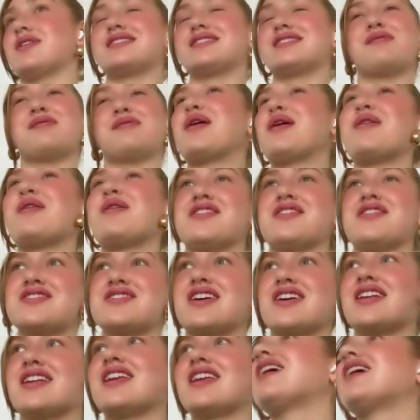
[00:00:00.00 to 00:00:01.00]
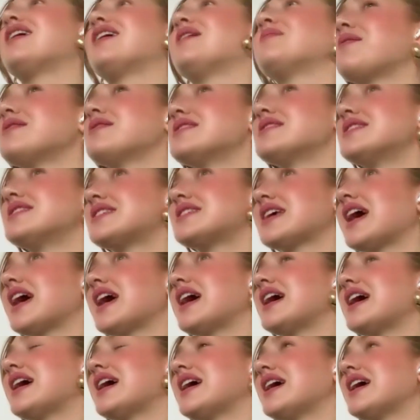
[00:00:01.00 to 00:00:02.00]
That's a big question. I would
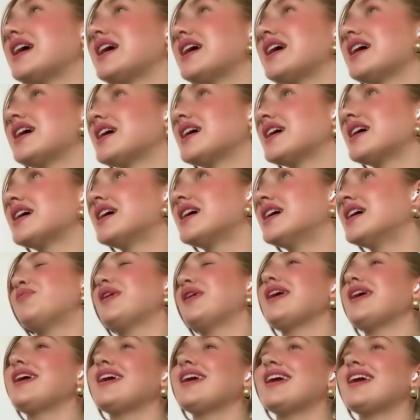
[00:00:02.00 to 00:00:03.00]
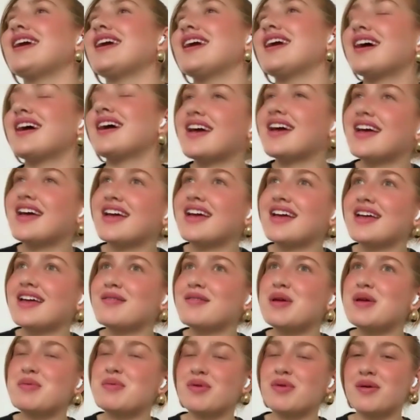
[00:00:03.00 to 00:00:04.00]
say be
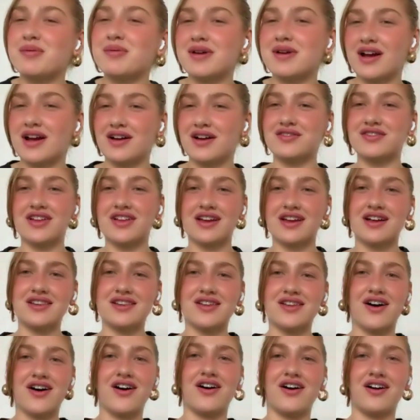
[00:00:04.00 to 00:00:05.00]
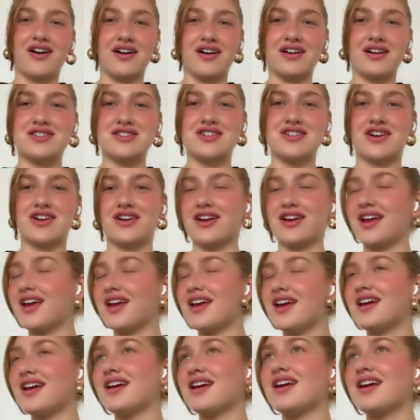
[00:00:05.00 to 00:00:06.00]
be prepared for like a long
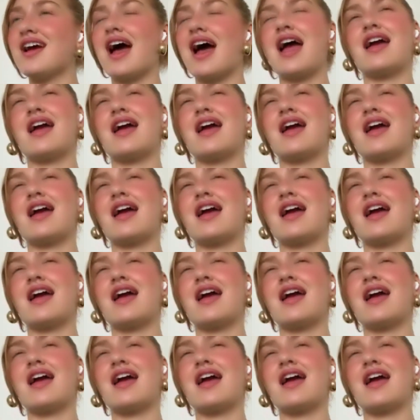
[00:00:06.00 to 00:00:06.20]
journey.